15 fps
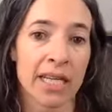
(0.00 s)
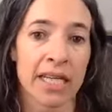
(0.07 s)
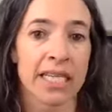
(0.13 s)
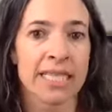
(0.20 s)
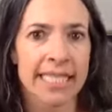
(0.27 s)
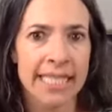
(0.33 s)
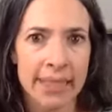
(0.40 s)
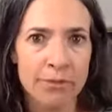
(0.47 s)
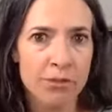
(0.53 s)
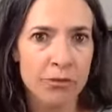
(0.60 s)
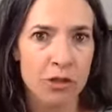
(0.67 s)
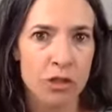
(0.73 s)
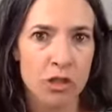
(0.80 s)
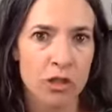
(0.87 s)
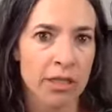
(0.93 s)
It seems for
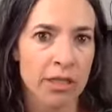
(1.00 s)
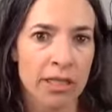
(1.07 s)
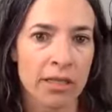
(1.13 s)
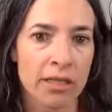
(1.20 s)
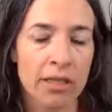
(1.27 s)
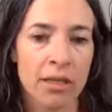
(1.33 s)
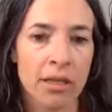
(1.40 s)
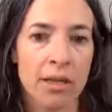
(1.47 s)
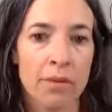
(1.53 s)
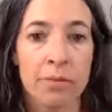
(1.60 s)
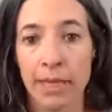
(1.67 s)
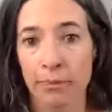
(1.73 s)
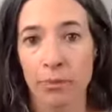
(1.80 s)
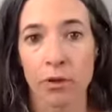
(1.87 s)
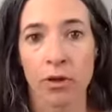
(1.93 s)
certain
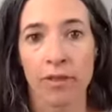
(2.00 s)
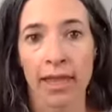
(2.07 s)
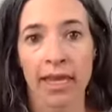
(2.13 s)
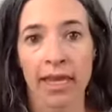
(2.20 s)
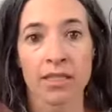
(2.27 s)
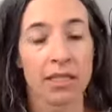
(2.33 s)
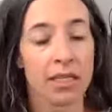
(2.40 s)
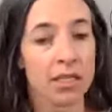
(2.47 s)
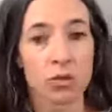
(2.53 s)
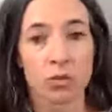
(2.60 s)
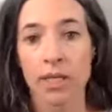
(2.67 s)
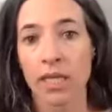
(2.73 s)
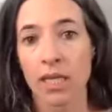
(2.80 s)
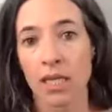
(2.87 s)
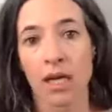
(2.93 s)
people that it does
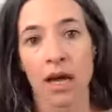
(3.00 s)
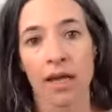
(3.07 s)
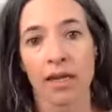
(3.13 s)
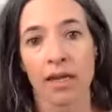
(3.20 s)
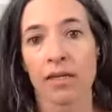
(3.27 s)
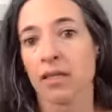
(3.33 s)
really cut